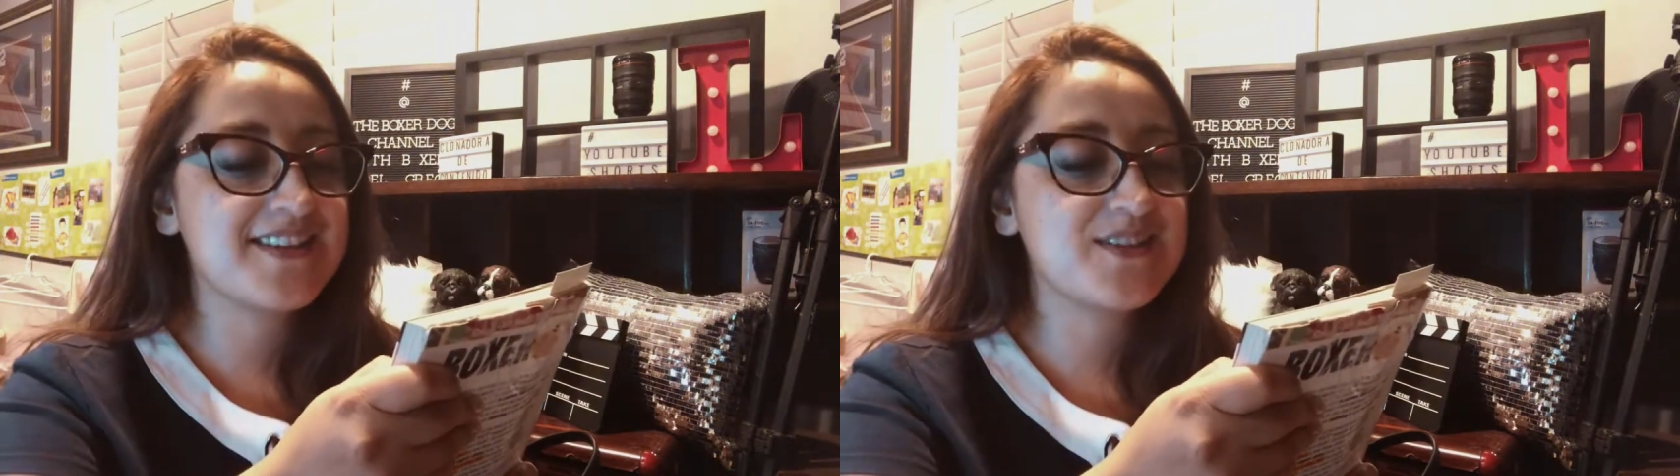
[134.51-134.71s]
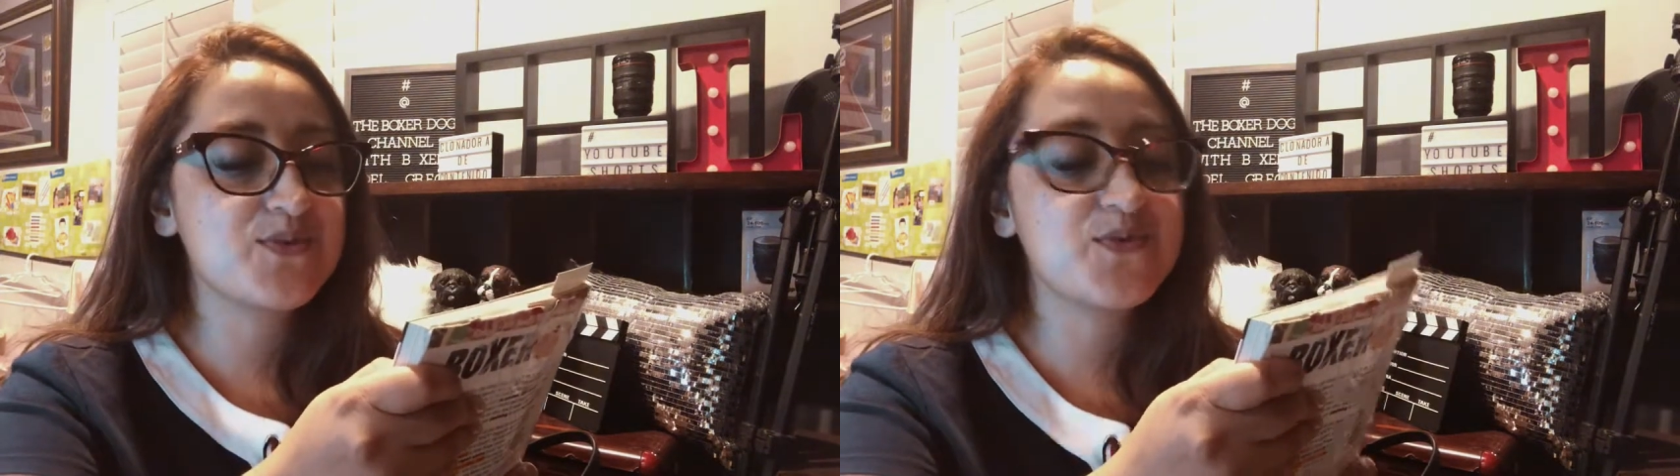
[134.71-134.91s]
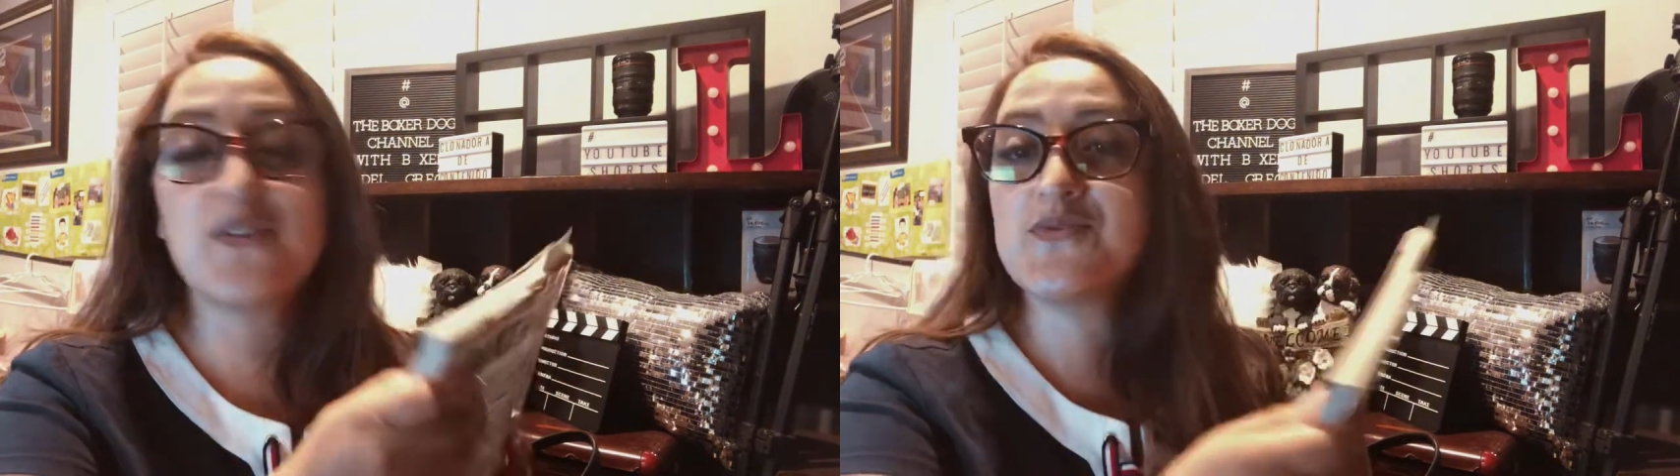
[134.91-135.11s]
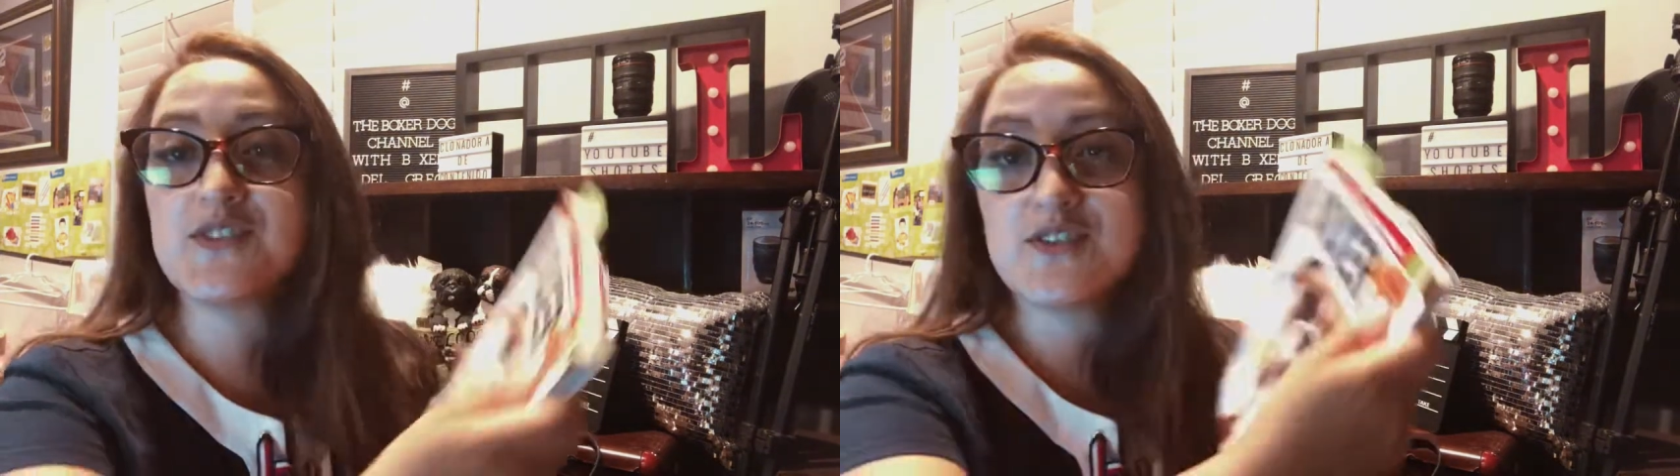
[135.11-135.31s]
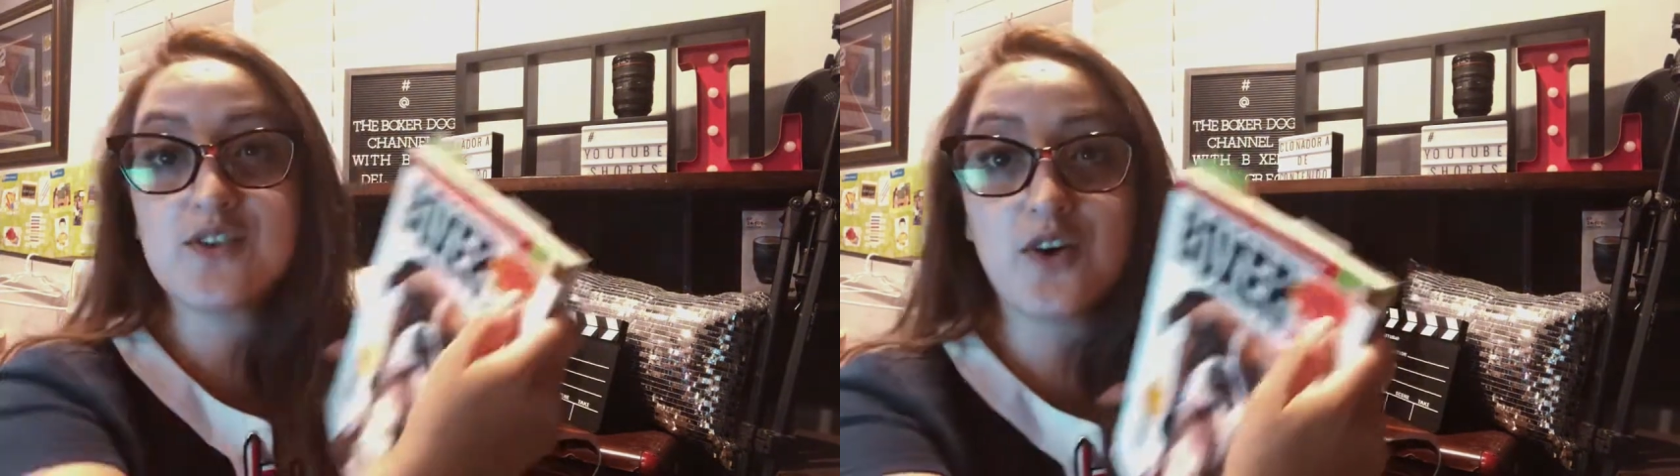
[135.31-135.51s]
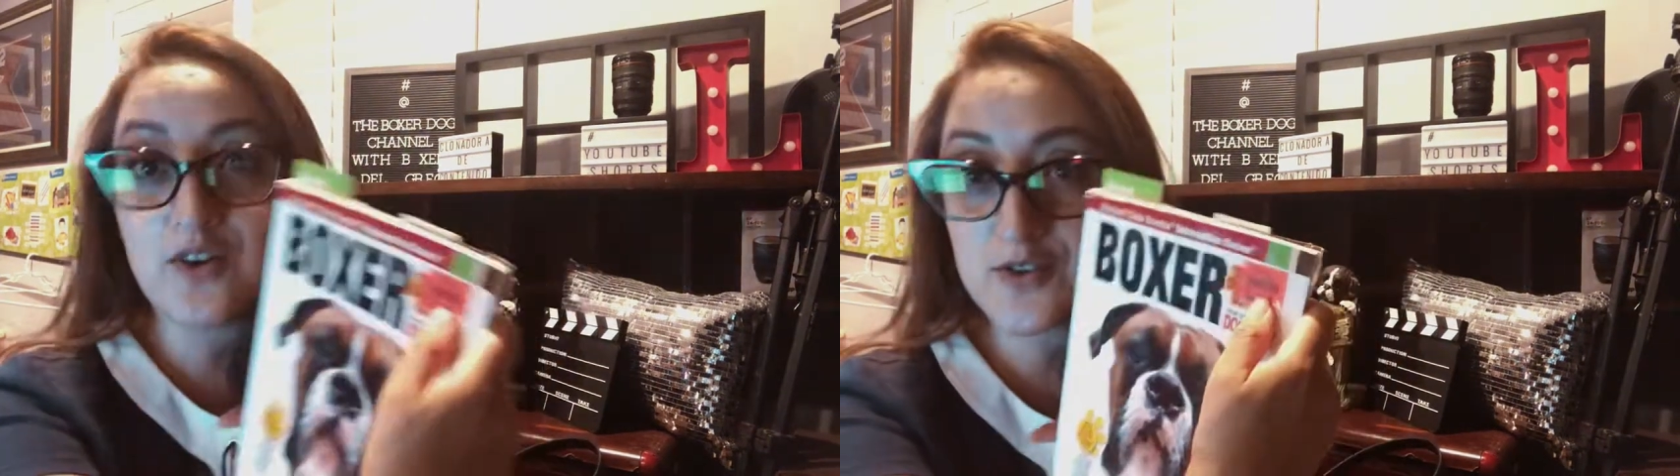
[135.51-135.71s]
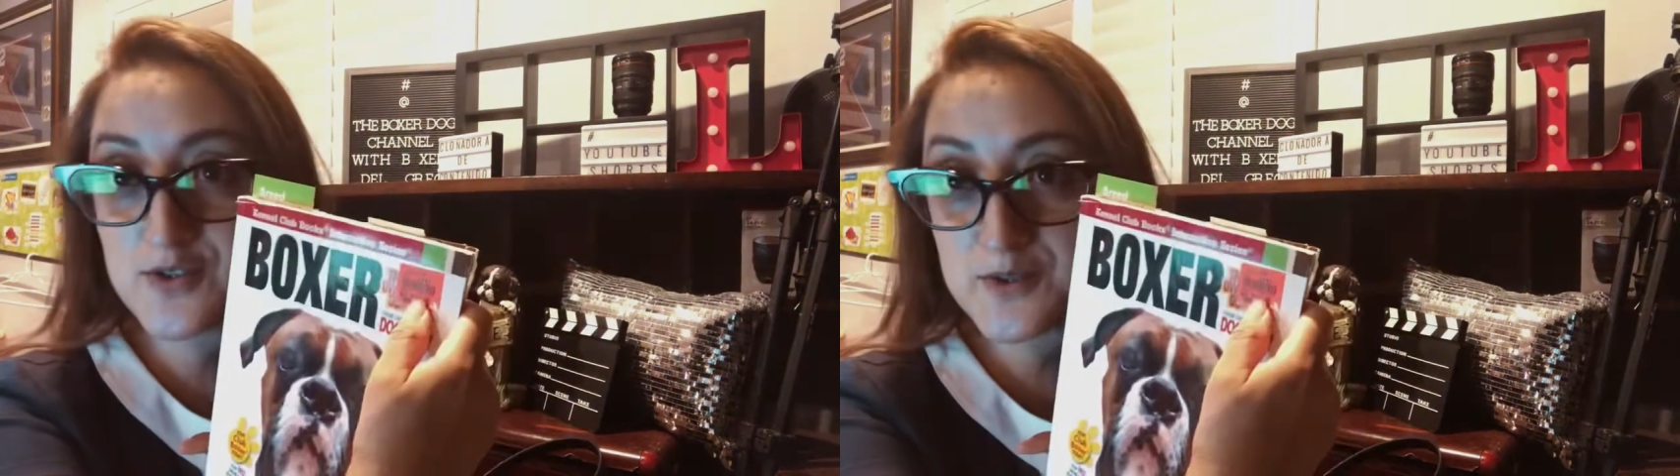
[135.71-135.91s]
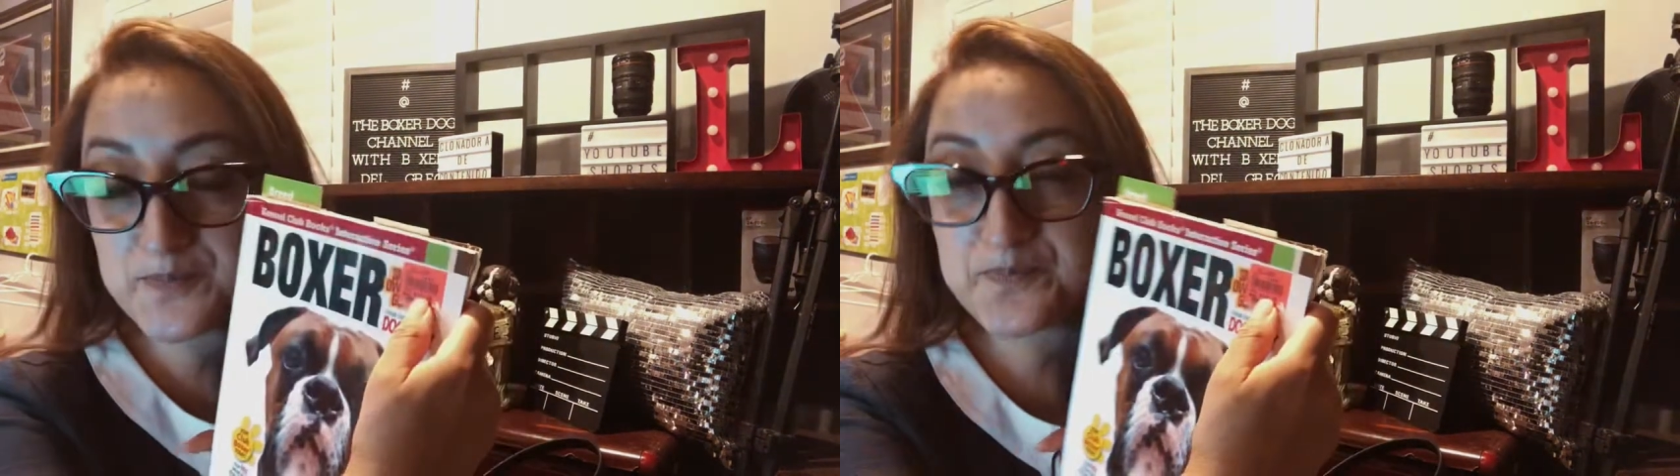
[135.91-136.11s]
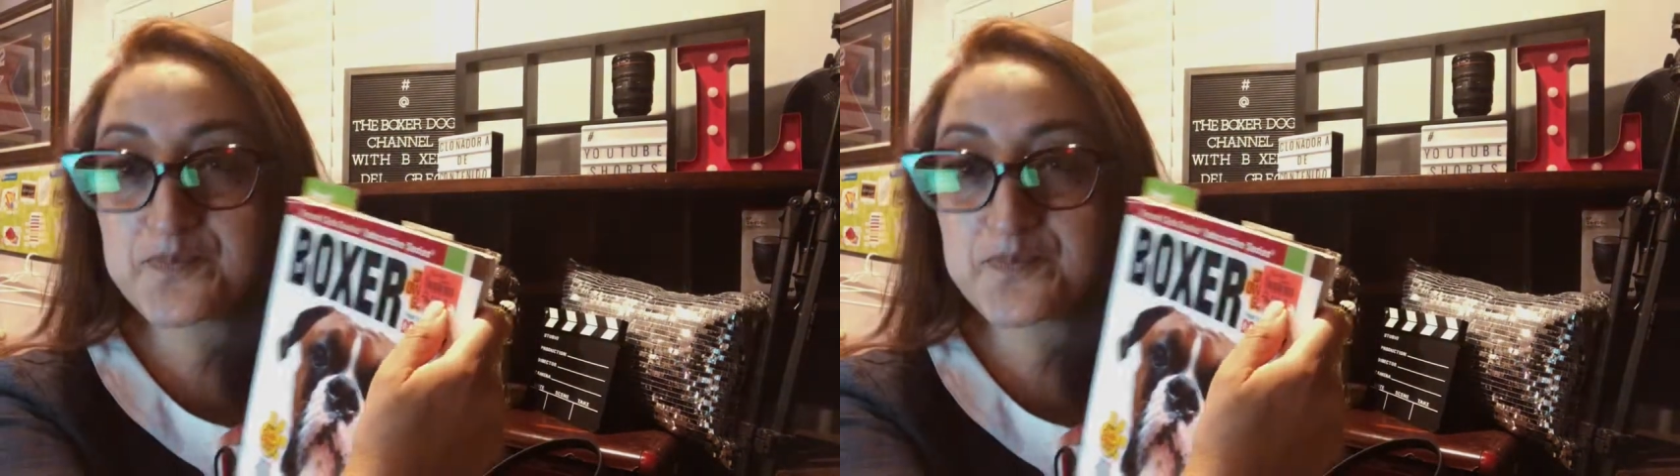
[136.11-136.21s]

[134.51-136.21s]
is $15.